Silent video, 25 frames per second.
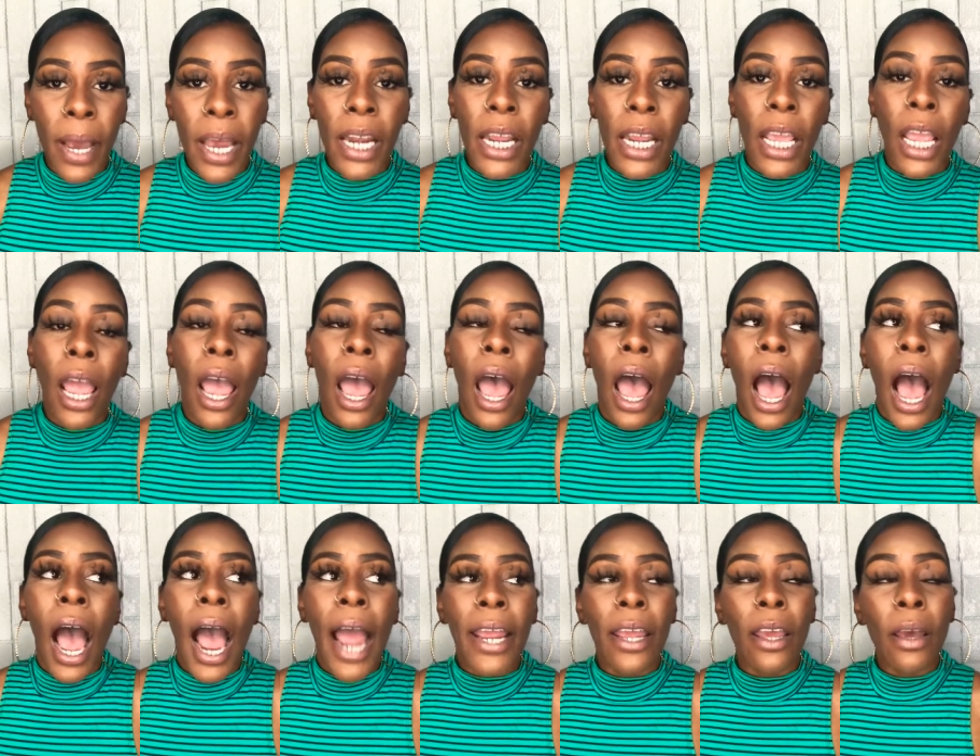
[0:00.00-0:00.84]
money.
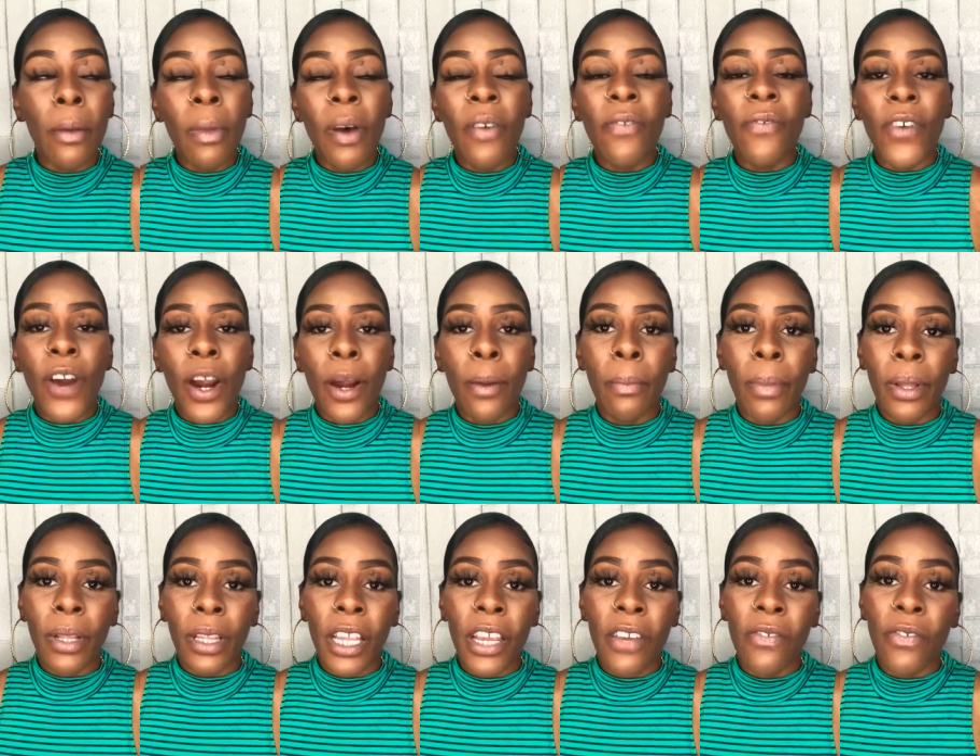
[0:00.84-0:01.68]
I am a firm
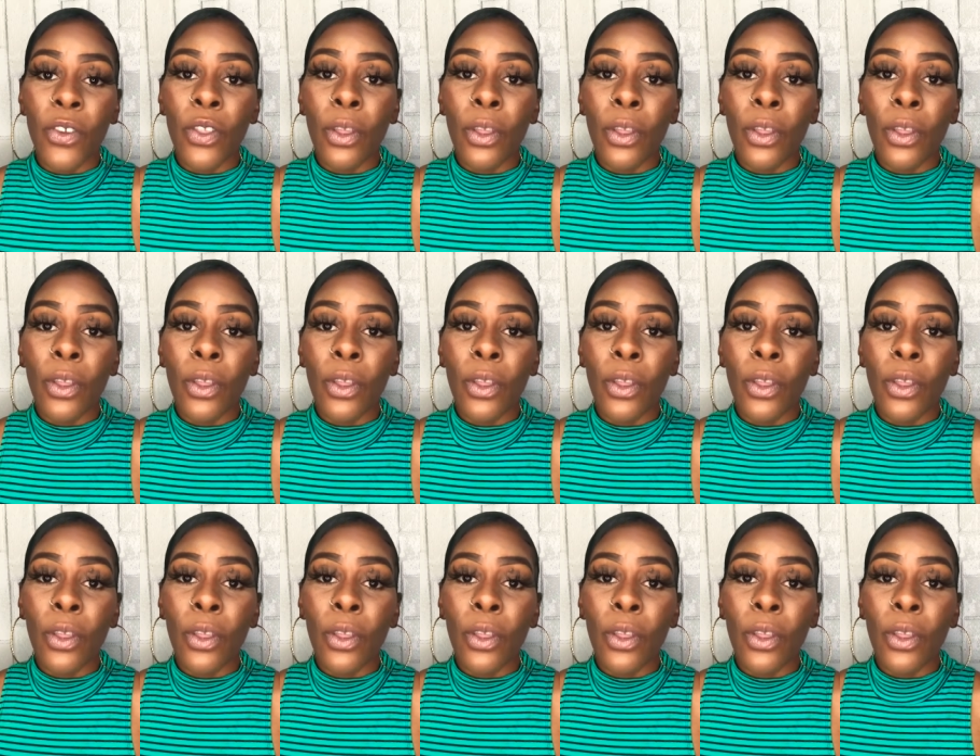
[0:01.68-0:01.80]
believer.